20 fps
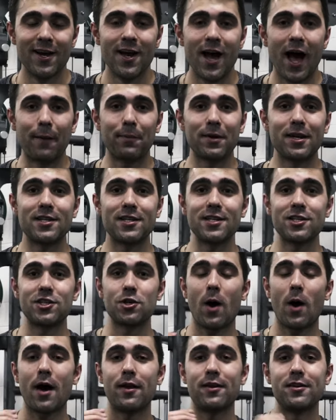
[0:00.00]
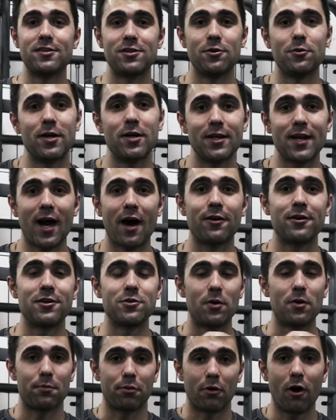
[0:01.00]
I'm going to teach you how to do it
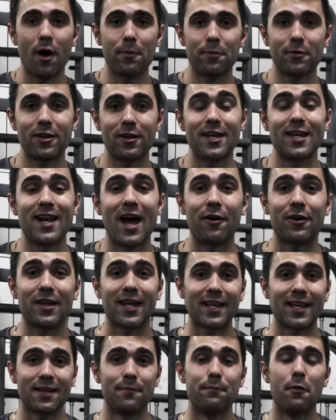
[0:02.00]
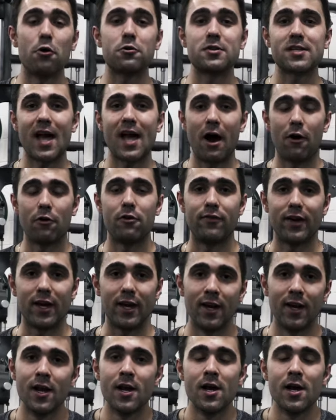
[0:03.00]
properly, and how to get the most out of it.